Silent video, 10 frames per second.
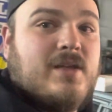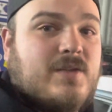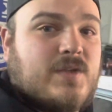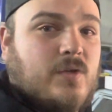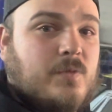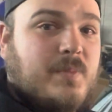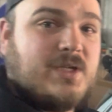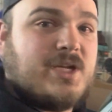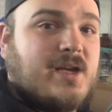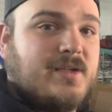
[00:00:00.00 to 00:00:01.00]
So
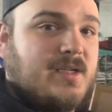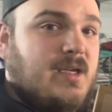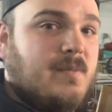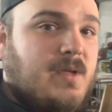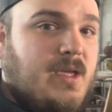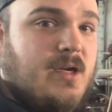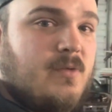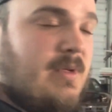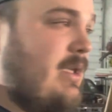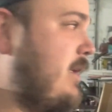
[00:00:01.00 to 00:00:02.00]
big shout out to him. He
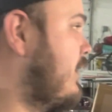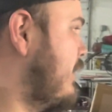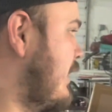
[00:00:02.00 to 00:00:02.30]
helped me.